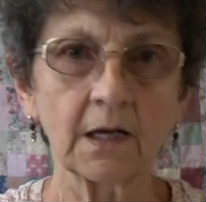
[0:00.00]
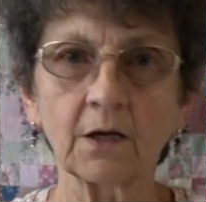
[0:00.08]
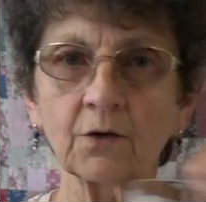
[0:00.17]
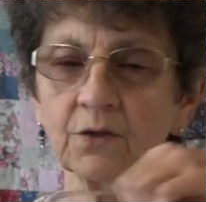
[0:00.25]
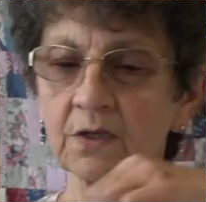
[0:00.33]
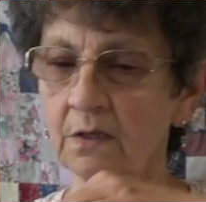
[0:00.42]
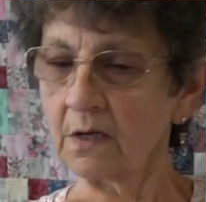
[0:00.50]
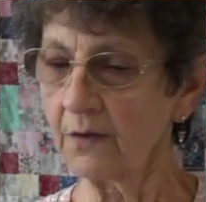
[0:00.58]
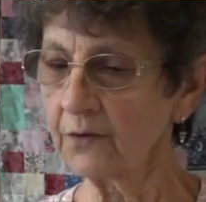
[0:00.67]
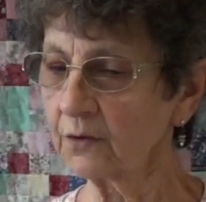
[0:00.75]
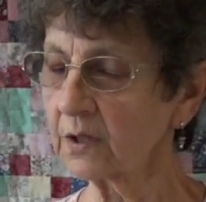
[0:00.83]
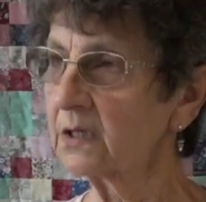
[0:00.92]
Here's
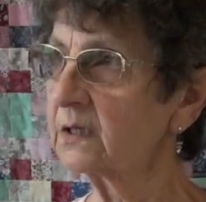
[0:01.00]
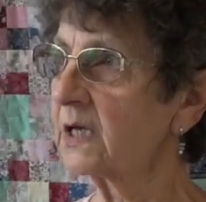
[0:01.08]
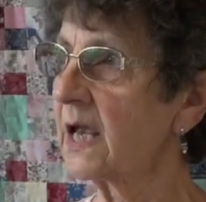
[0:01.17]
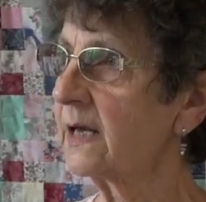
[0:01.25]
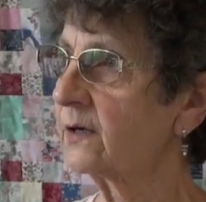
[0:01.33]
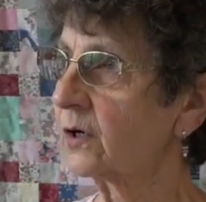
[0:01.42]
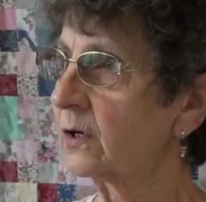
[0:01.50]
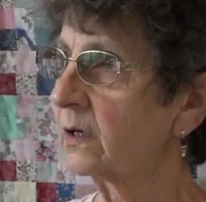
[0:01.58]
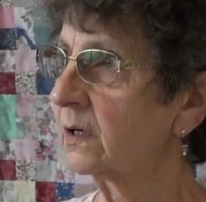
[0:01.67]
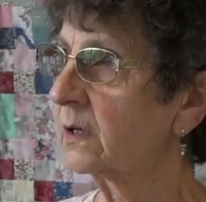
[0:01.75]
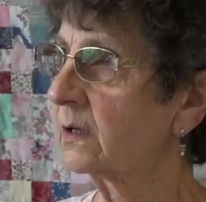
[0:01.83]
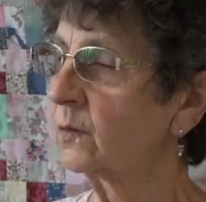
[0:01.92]
another container,
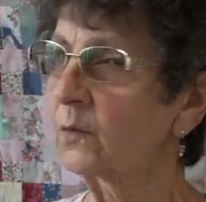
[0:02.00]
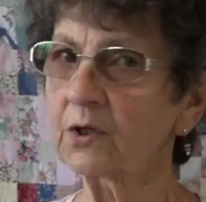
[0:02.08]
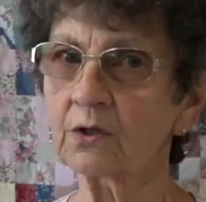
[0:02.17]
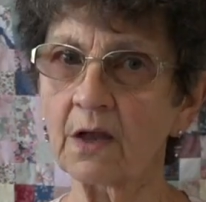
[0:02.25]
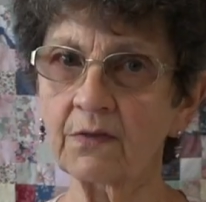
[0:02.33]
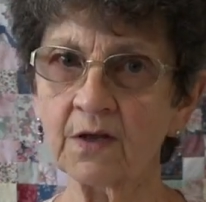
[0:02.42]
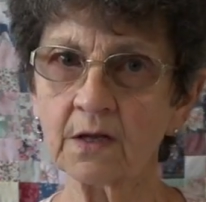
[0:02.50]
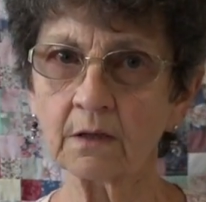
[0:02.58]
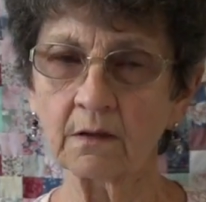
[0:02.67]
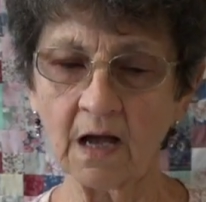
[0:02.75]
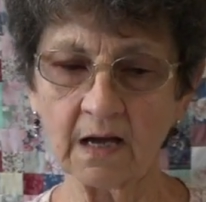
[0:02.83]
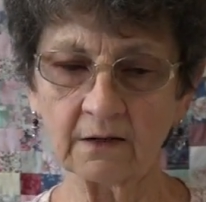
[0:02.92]
which I think a
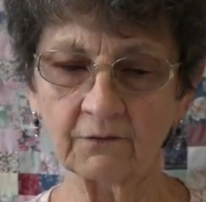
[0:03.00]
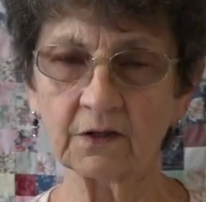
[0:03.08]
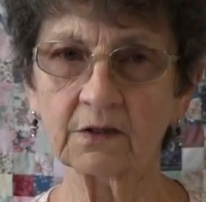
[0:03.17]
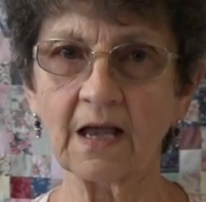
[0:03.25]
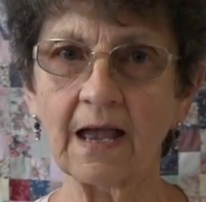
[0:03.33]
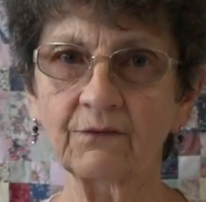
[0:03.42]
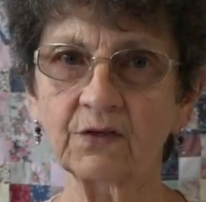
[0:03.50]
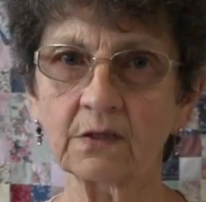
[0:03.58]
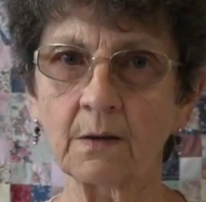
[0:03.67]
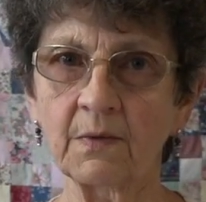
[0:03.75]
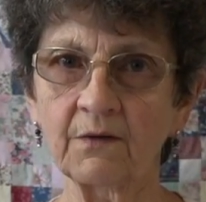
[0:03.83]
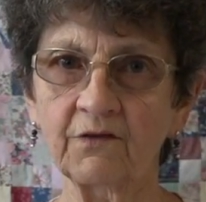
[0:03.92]
lot of us have
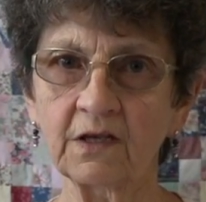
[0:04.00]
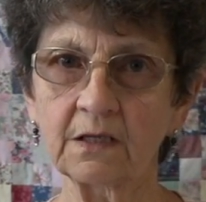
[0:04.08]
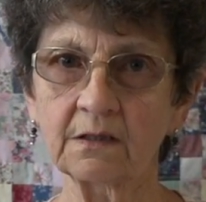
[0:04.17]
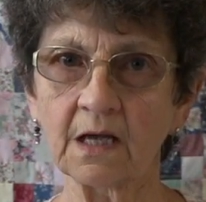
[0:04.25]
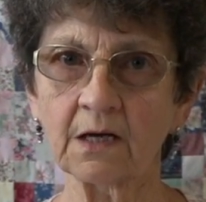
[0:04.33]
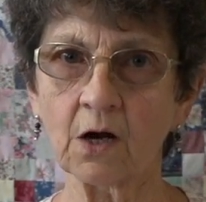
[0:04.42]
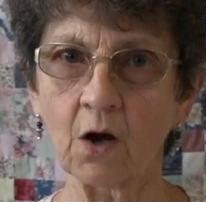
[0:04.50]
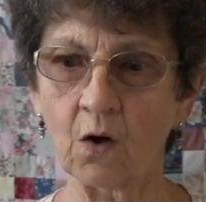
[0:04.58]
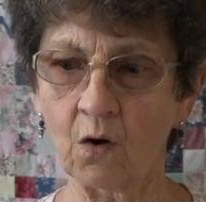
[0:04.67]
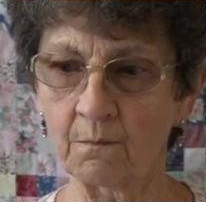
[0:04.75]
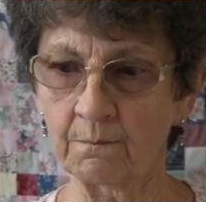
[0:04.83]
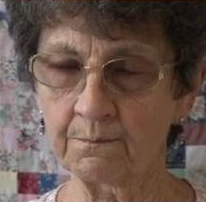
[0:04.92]
some of these at
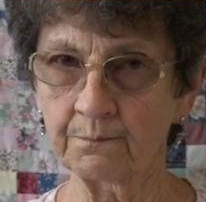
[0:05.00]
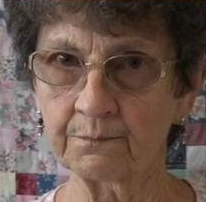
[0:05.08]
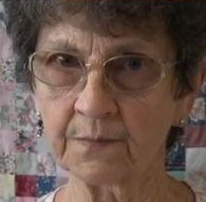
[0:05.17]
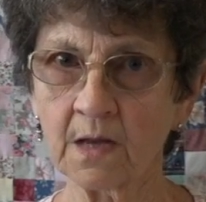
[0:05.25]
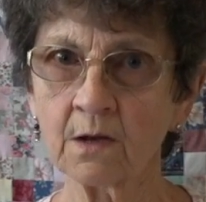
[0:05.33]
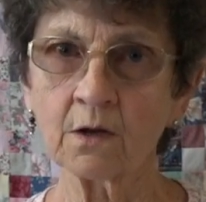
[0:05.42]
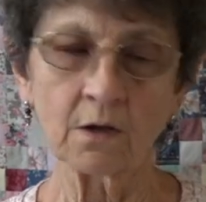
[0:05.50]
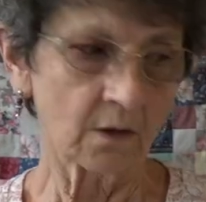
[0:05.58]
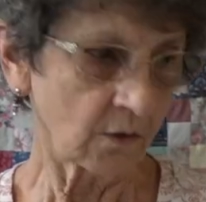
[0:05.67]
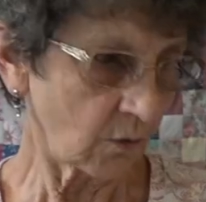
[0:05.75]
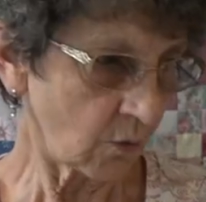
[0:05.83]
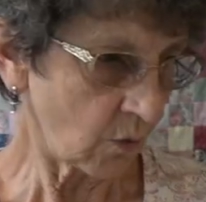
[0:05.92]
home,
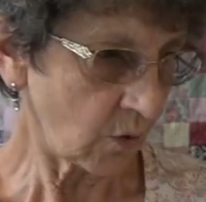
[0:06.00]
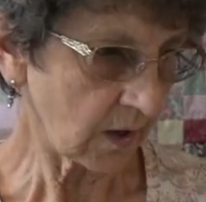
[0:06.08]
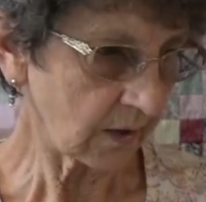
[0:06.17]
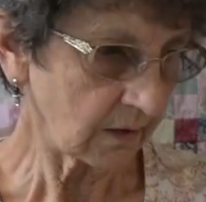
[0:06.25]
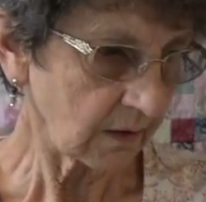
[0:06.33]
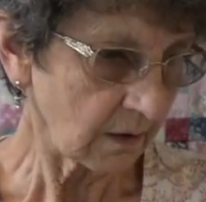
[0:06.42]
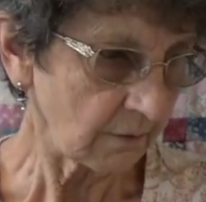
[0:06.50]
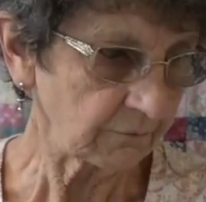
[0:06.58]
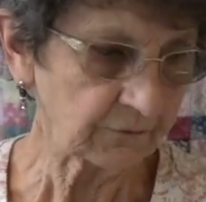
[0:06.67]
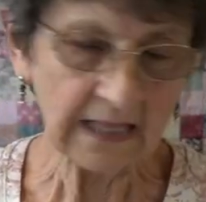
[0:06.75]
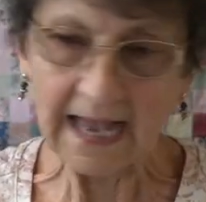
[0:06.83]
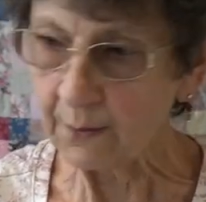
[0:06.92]
or
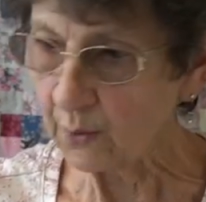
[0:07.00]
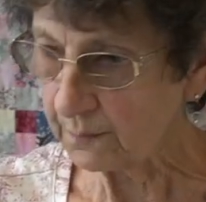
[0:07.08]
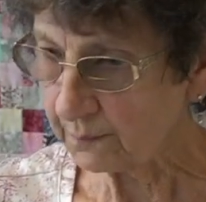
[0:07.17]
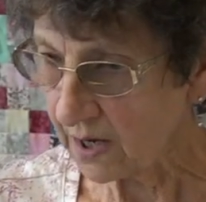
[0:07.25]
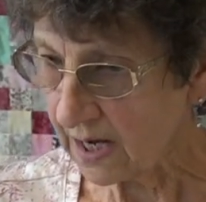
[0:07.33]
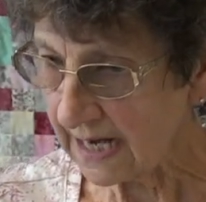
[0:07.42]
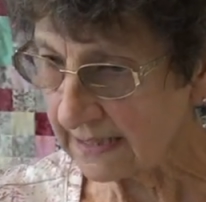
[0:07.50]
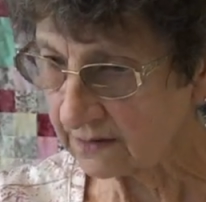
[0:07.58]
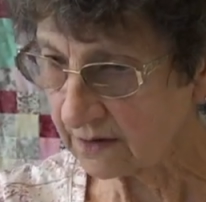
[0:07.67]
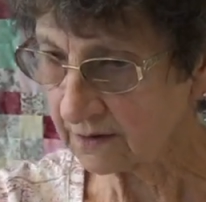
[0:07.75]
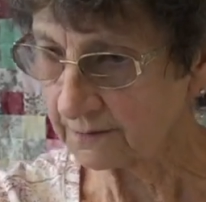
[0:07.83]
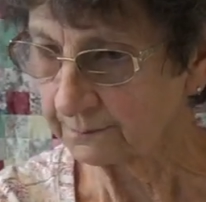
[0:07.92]
flower
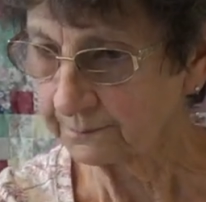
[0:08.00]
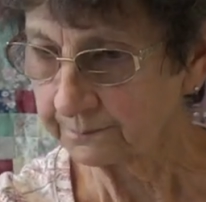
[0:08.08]
pots.